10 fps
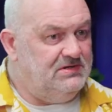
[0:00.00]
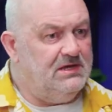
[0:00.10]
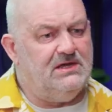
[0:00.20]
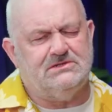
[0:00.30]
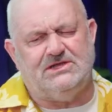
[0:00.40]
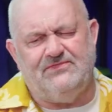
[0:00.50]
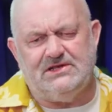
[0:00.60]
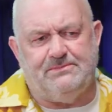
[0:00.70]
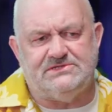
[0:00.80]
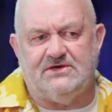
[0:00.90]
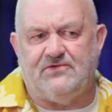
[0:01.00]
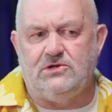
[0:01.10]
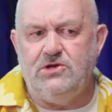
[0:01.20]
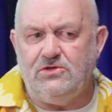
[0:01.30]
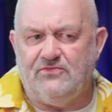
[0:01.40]
Yeah, developers have a
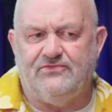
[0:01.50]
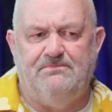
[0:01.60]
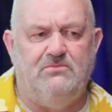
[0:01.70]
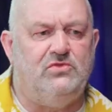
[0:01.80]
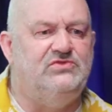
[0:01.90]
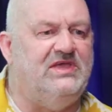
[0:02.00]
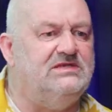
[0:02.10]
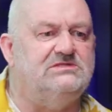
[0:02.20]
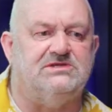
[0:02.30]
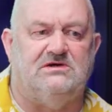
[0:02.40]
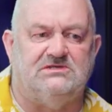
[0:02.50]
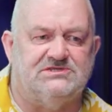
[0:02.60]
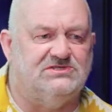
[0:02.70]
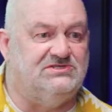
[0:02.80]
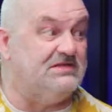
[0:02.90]
lot of mundane
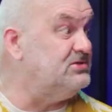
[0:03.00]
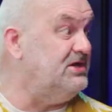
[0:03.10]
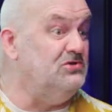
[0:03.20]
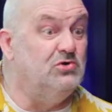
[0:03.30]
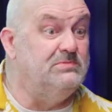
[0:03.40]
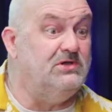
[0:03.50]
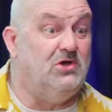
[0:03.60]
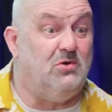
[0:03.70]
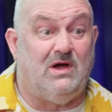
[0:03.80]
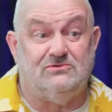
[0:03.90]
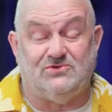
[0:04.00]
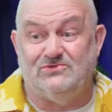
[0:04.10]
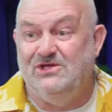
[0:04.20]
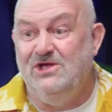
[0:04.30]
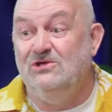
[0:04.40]
tasks that they normally go out
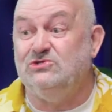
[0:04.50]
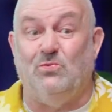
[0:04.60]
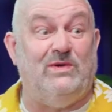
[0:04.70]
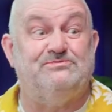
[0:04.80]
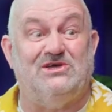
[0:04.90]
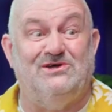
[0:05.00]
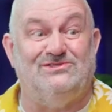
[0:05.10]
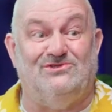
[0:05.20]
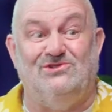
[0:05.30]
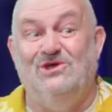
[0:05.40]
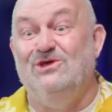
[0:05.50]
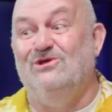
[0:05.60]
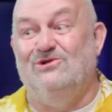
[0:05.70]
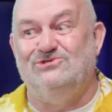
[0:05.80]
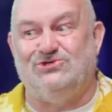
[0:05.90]
on some website and
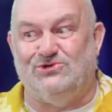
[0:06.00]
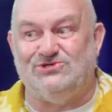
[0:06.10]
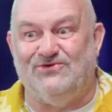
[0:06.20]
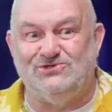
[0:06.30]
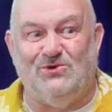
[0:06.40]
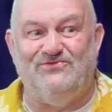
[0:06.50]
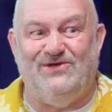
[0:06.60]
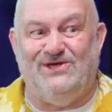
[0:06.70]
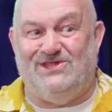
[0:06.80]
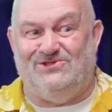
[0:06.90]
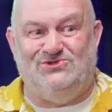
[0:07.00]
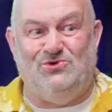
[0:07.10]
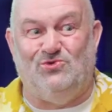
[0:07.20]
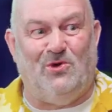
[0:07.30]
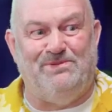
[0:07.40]
search for something and then
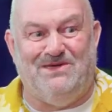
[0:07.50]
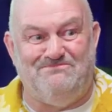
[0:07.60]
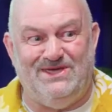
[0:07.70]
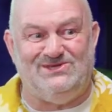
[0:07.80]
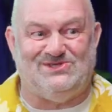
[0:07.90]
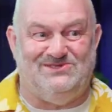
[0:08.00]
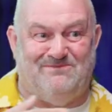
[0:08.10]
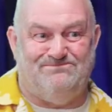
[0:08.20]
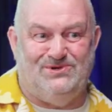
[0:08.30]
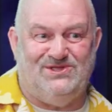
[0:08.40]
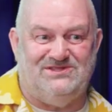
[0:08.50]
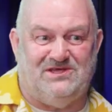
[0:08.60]
do copy and paste and then put it in